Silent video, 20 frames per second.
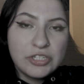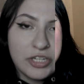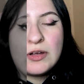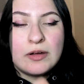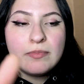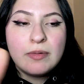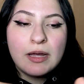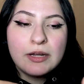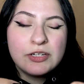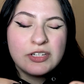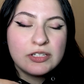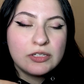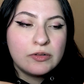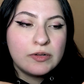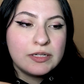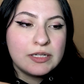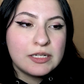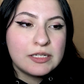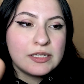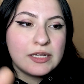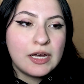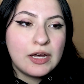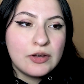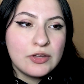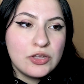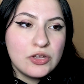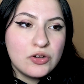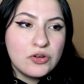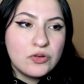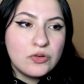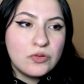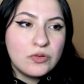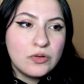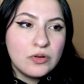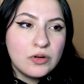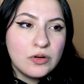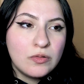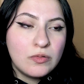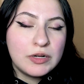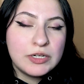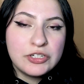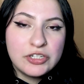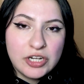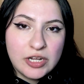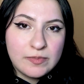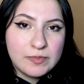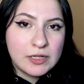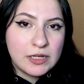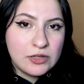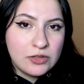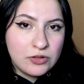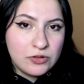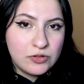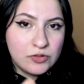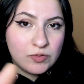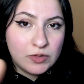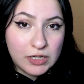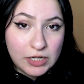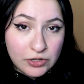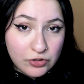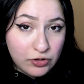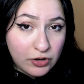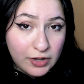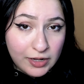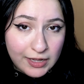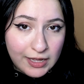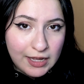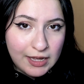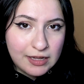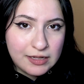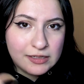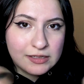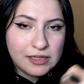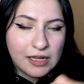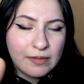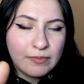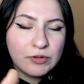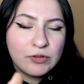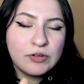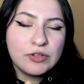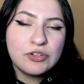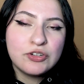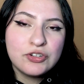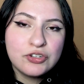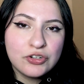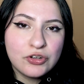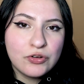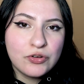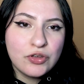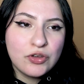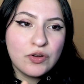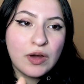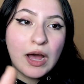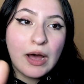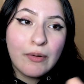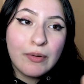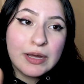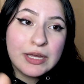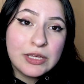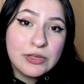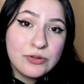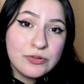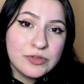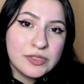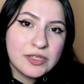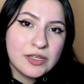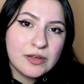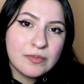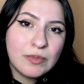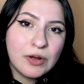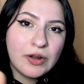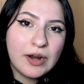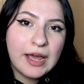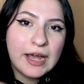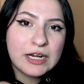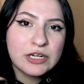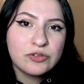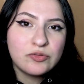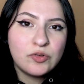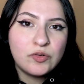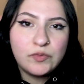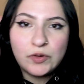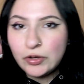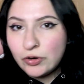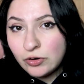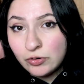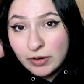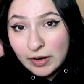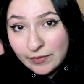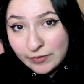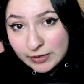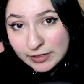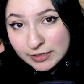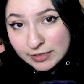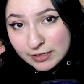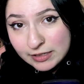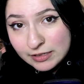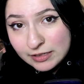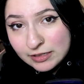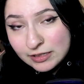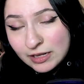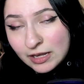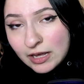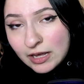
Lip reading: So I'm not just going to tell you what shapes I use when I draw hands, I'm going to show you how I use them on actual photo references.